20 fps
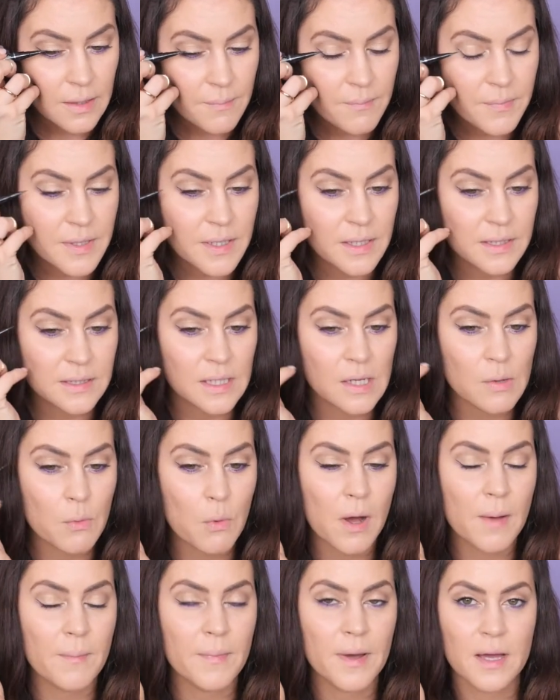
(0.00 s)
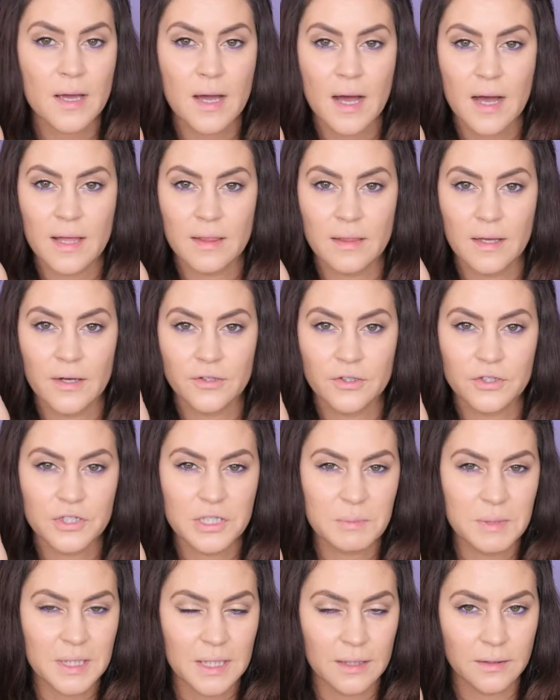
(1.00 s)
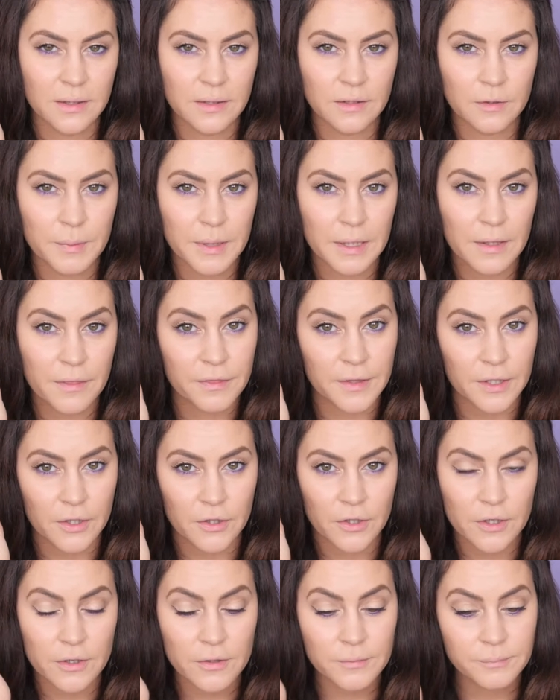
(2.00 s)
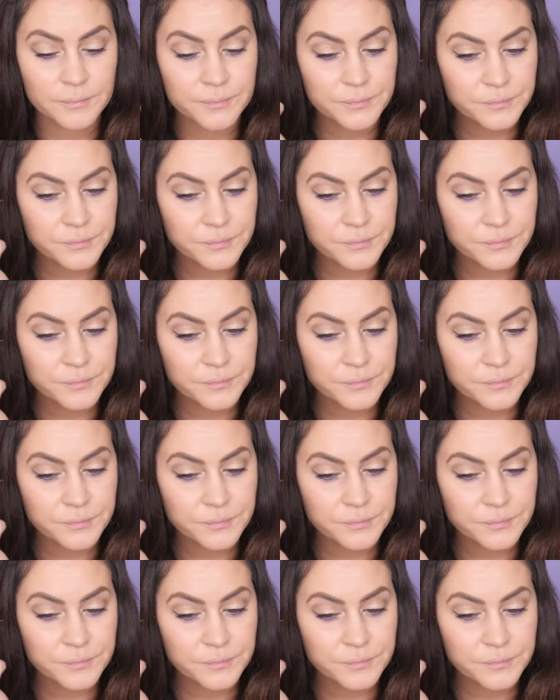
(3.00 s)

because I want my eyeliner to be a little bit thicker.